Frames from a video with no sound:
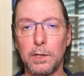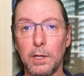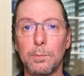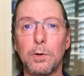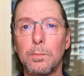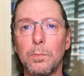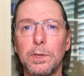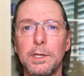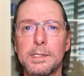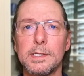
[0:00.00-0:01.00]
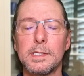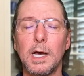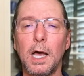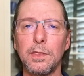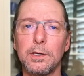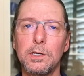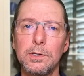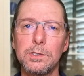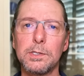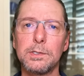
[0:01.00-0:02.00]
The other problem with this is that other
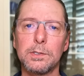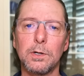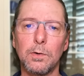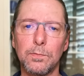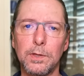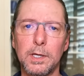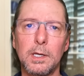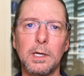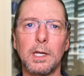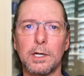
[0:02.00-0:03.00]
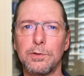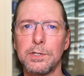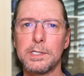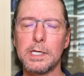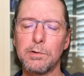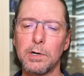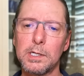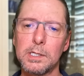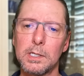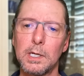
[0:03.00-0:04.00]
users of the electricity
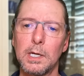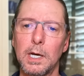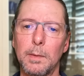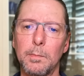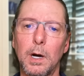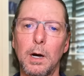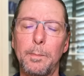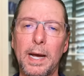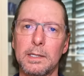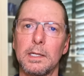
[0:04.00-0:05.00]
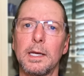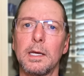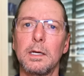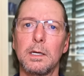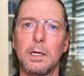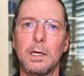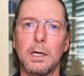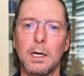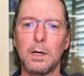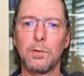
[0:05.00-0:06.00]
grid are battling
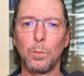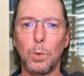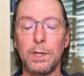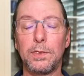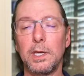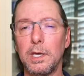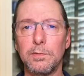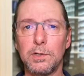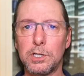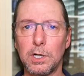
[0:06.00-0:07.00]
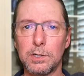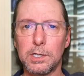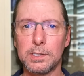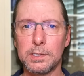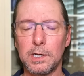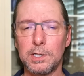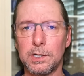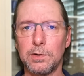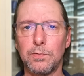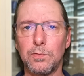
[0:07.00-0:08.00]
with the EV charging
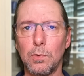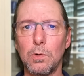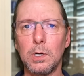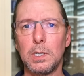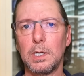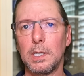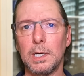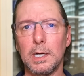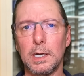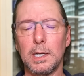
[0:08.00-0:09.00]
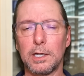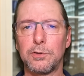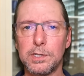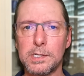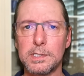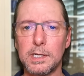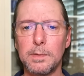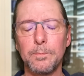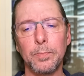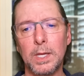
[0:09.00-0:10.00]
station for electricity,
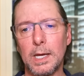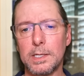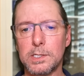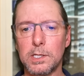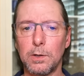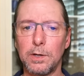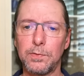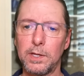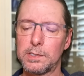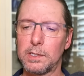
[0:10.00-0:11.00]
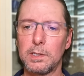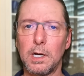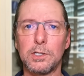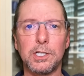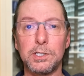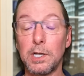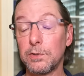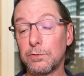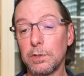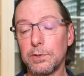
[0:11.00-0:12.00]
and so if there's a large
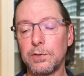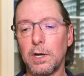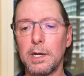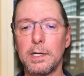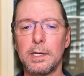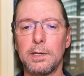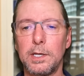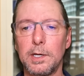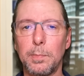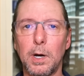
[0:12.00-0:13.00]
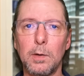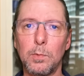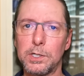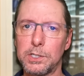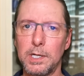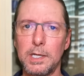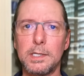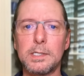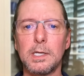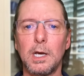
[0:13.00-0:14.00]
industrial site nearby which
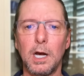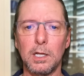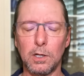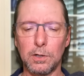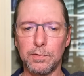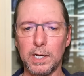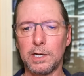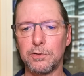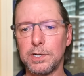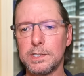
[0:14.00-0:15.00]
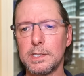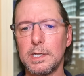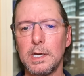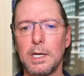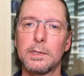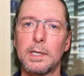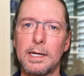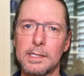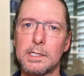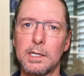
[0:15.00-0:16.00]
needs a lot of electricity, that
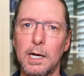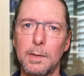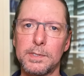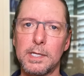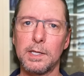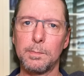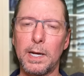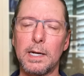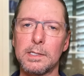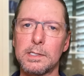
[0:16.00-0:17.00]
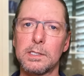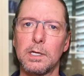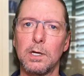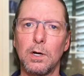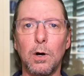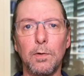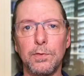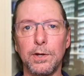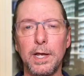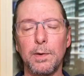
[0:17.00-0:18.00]
is going to upset the balance of
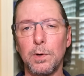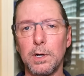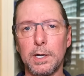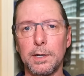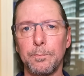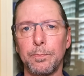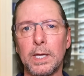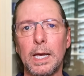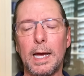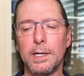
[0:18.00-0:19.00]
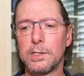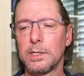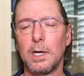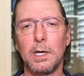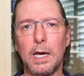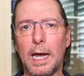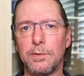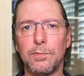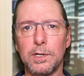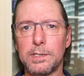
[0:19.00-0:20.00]
the network and
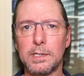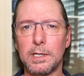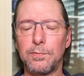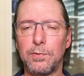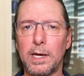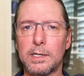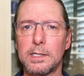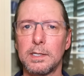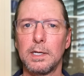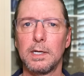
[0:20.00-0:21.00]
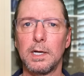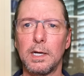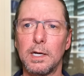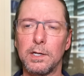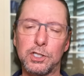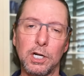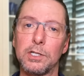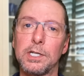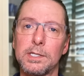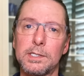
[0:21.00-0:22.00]
adversely affect a
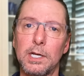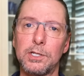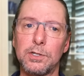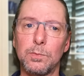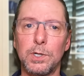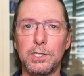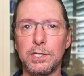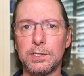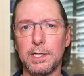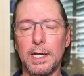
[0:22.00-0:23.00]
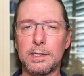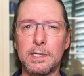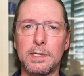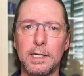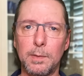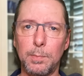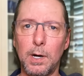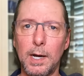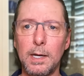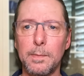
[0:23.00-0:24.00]
charging station which is connected
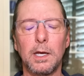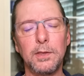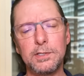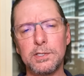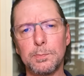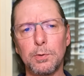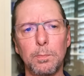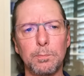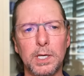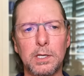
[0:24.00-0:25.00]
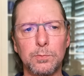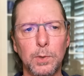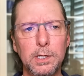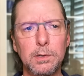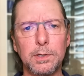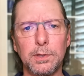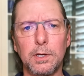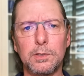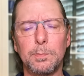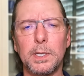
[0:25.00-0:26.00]
nearby. And this is a problem because when you look at
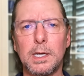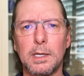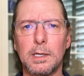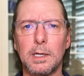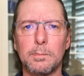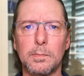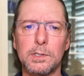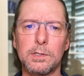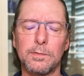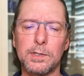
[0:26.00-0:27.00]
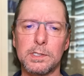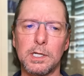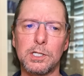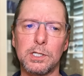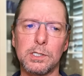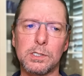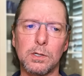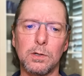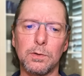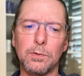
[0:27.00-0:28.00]
those big service stations
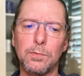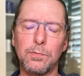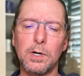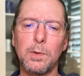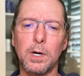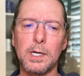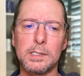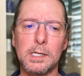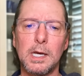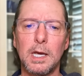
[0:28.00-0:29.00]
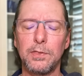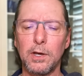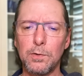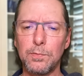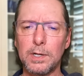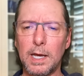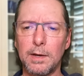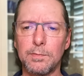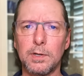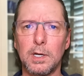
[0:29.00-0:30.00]
on freeways, they often
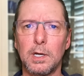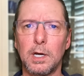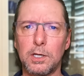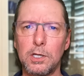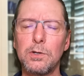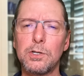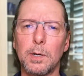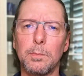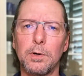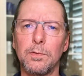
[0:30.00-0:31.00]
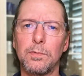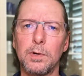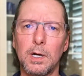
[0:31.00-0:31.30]
have a huge number of